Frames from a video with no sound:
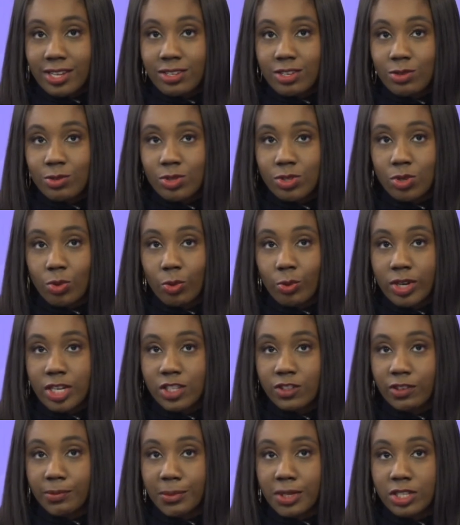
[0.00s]
new
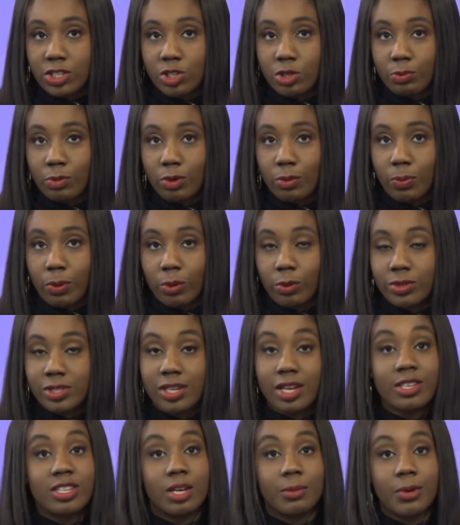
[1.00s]
stories from Consumer
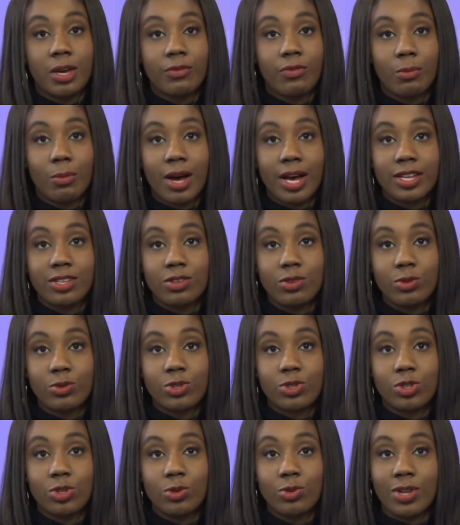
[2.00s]
Reports on
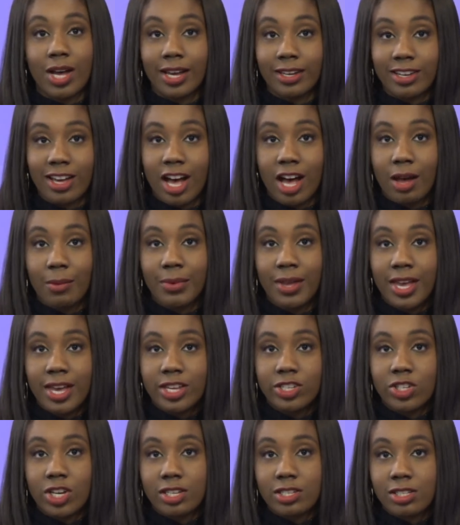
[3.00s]
WFMYNews2.com.
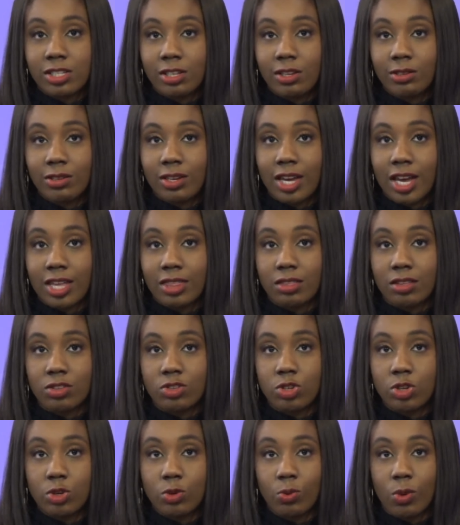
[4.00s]
Just look in the
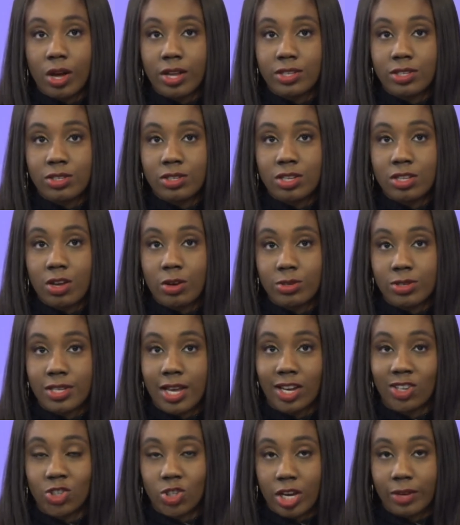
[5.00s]
Two Wants to Know section.